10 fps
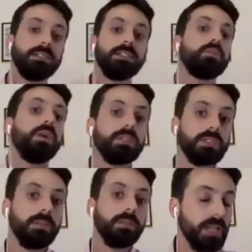it's what's
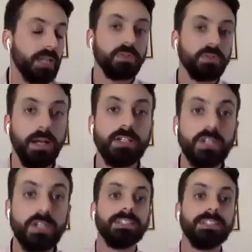sometimes referred
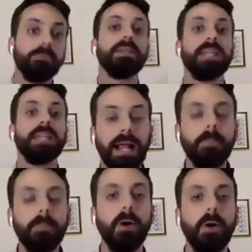to as a black
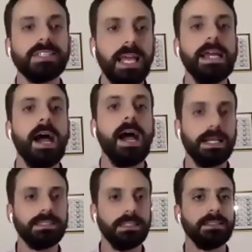box AI
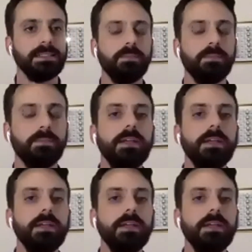system.